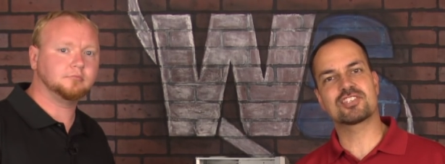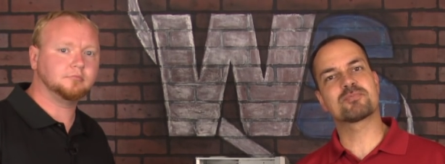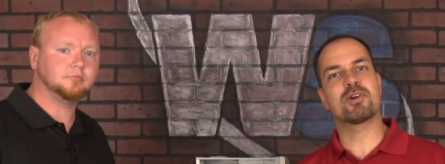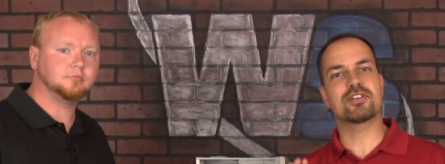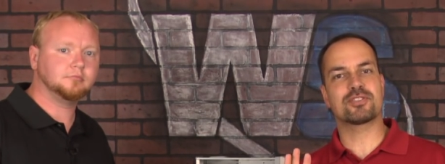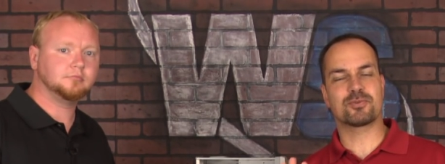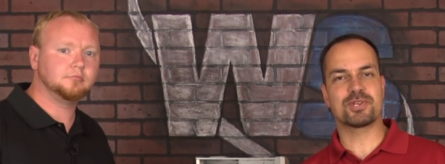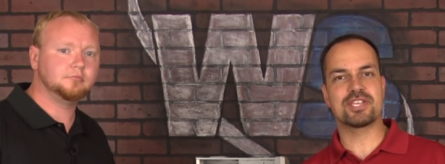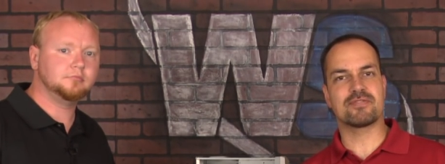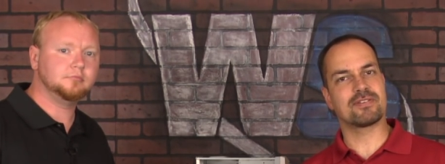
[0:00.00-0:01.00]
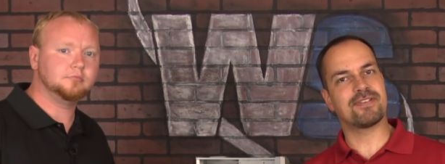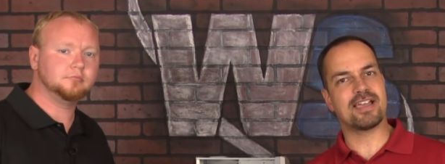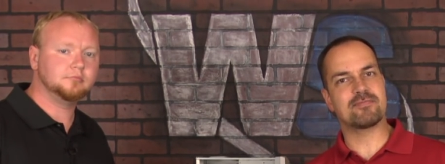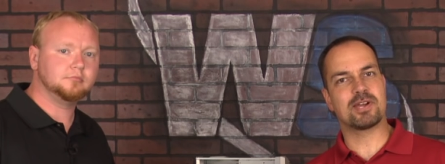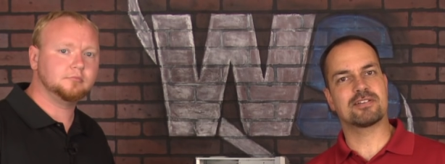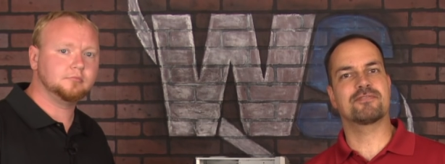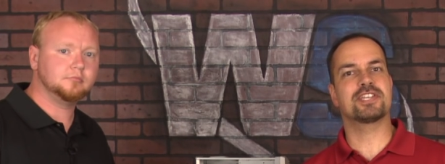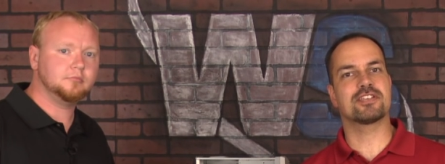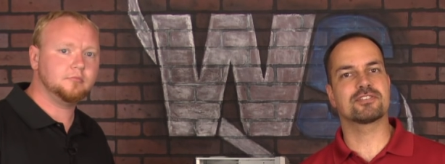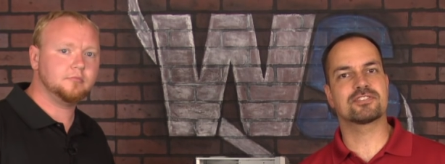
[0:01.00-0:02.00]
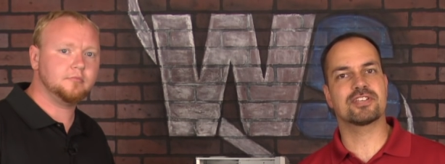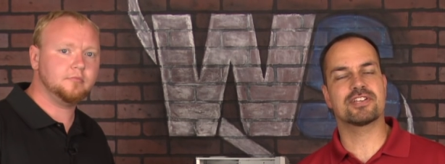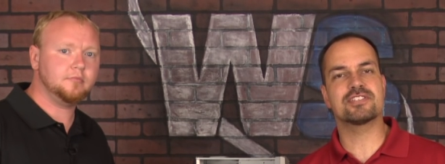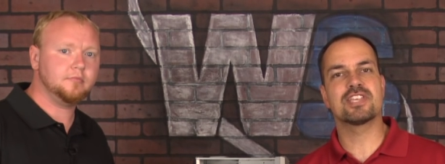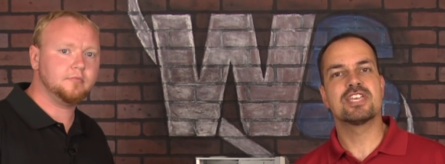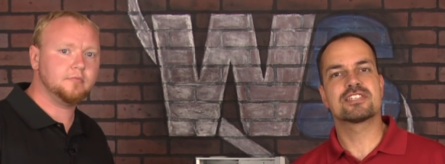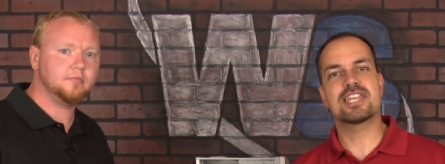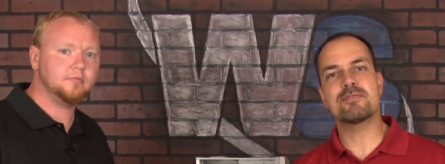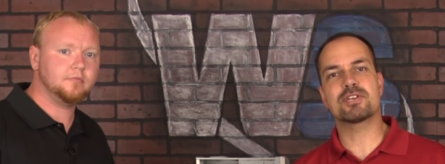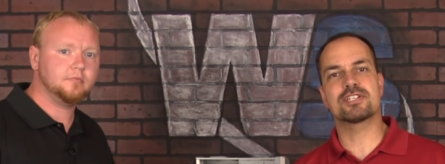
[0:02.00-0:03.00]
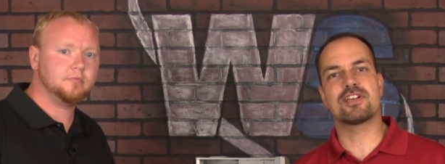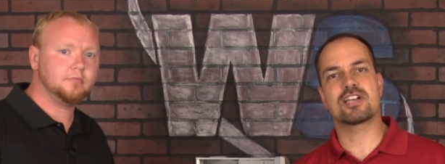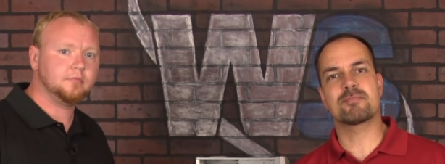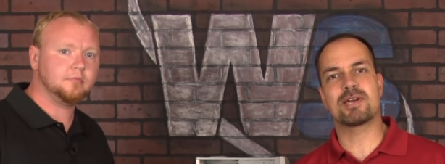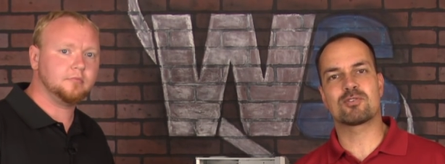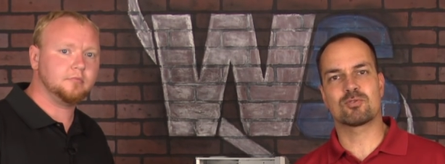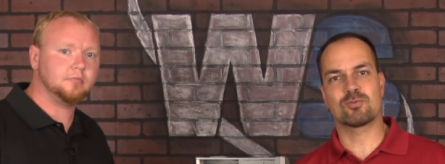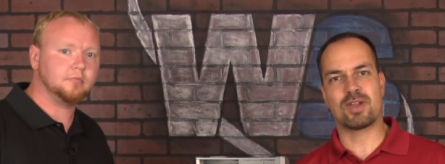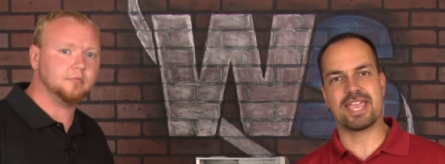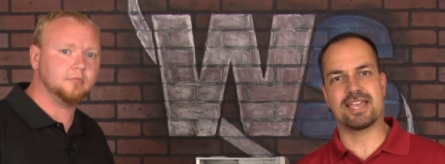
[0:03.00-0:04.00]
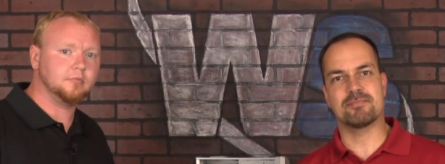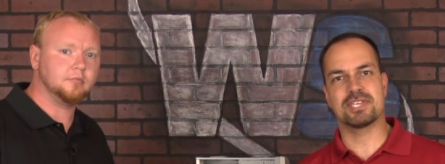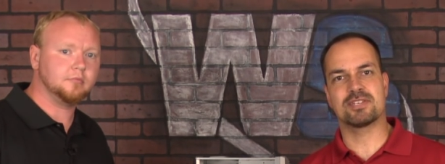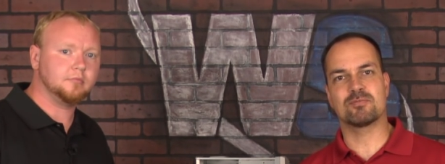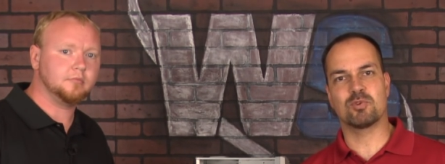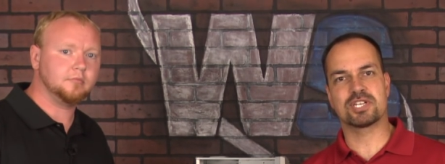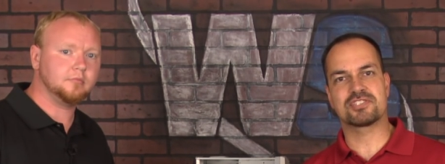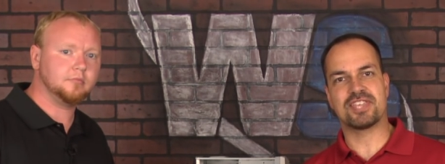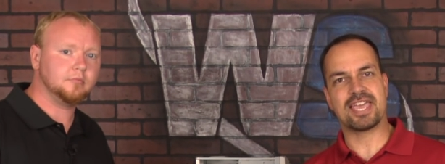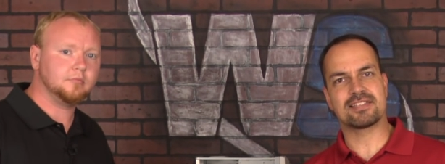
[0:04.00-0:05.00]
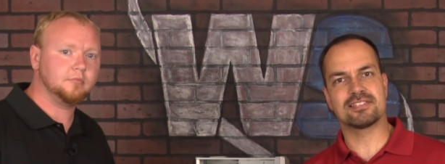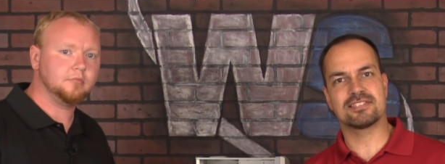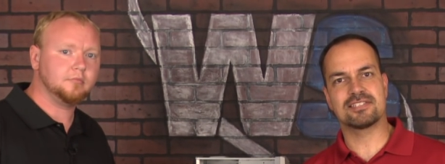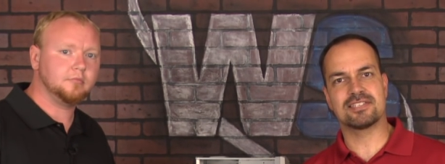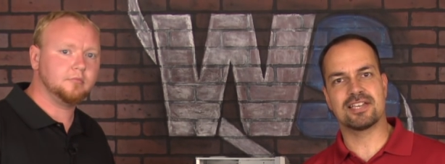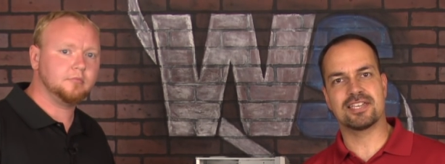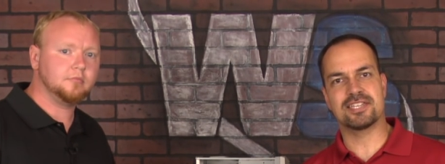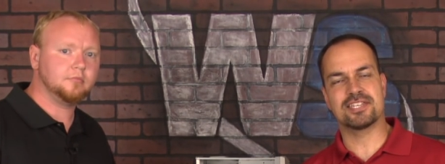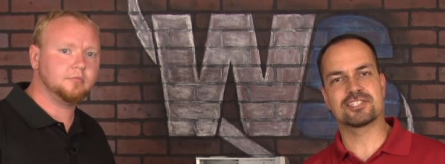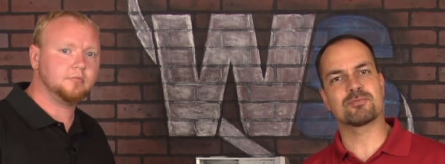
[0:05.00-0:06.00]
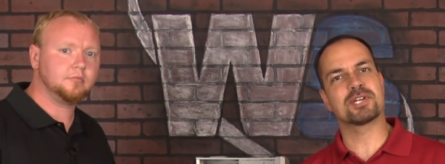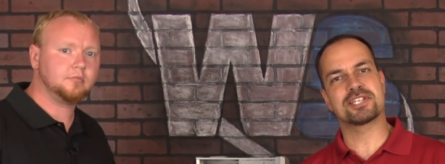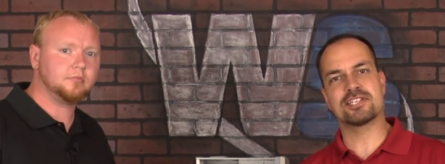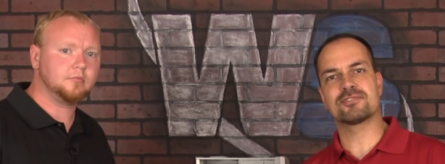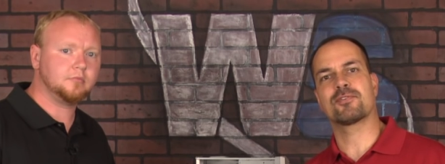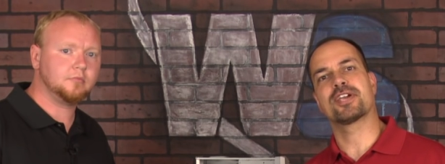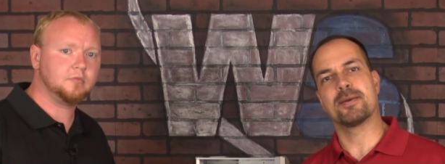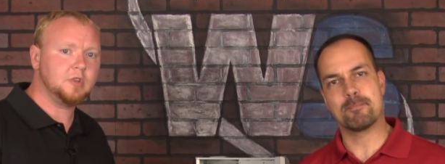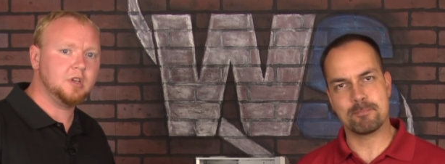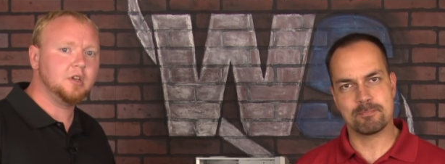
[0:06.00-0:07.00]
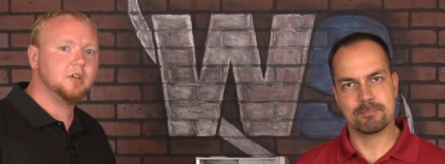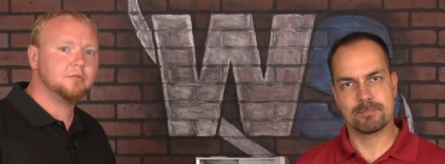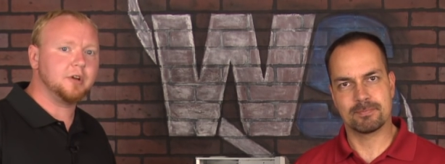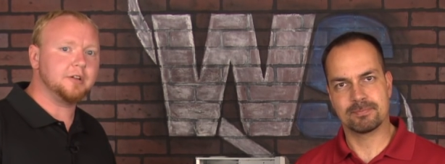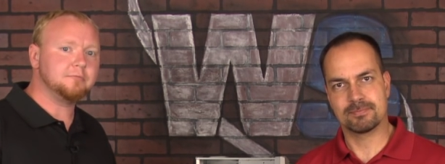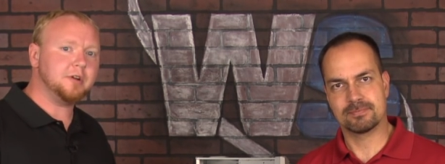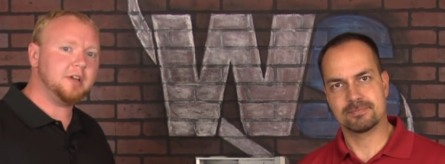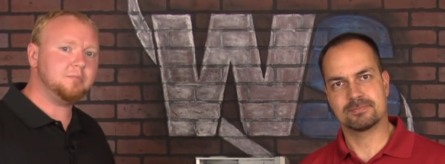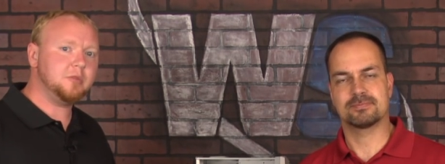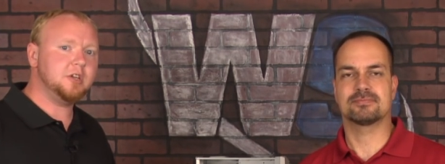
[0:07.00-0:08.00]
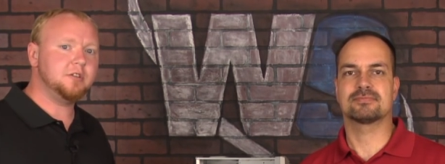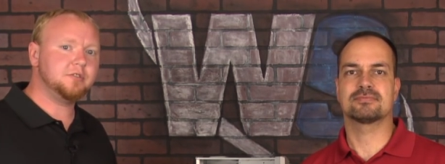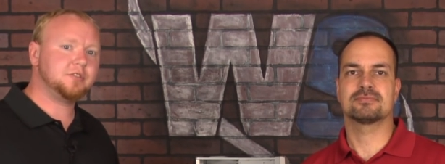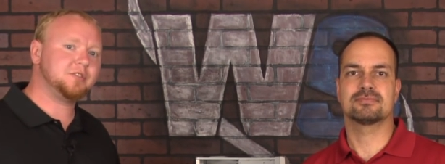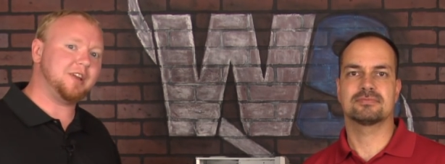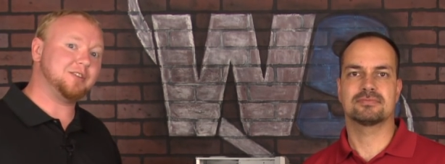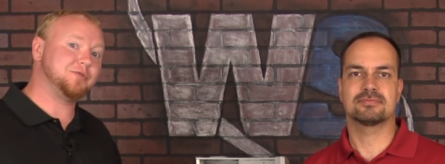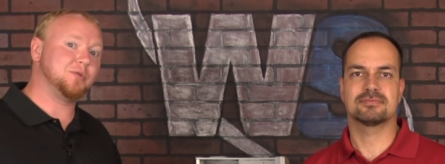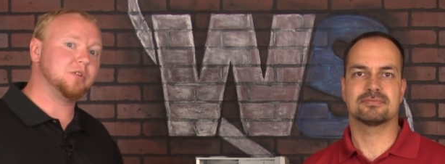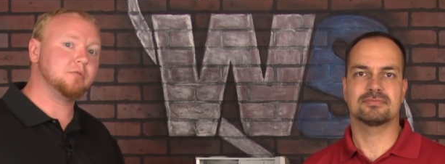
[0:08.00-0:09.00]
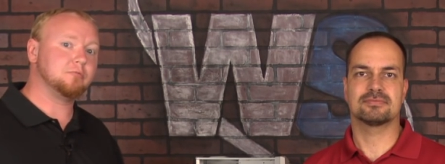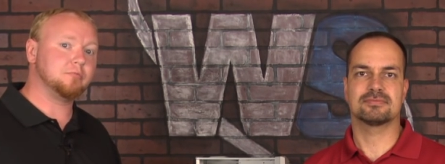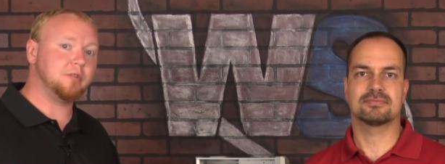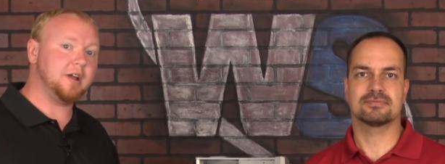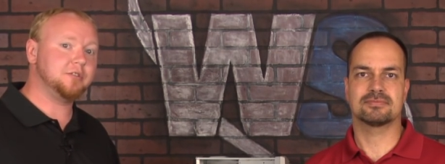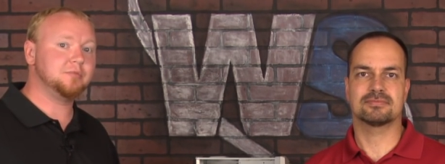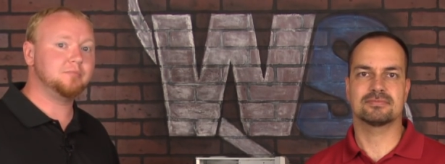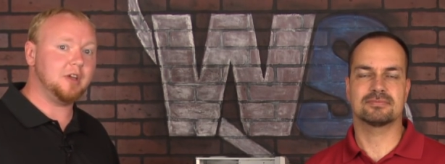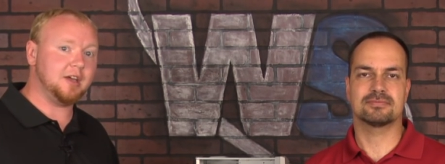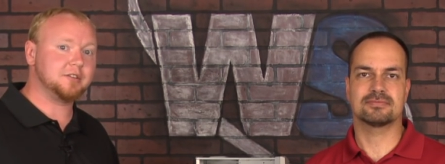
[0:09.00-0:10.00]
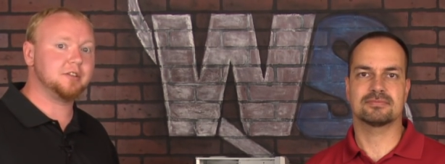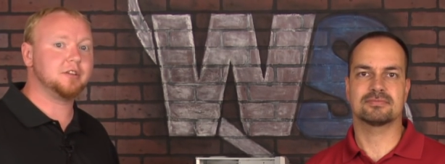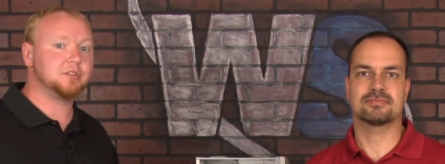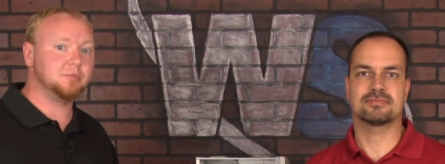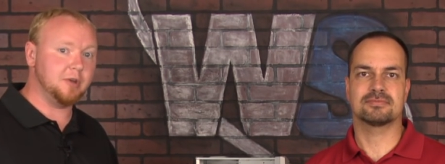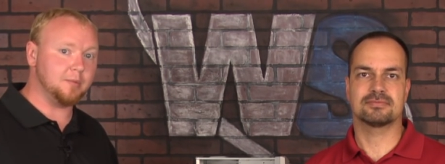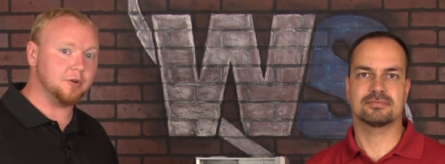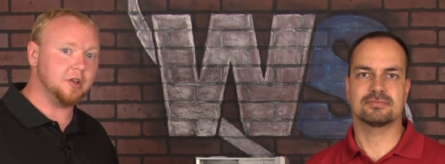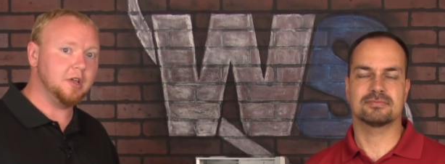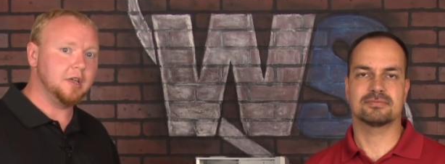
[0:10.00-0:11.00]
Speaker 1: is part three of our five part video series. Today we're going to talk about RAM and what exactly uh, it is and
Speaker 2: what it does for you. Right, RAM is stands for Random Access Memory.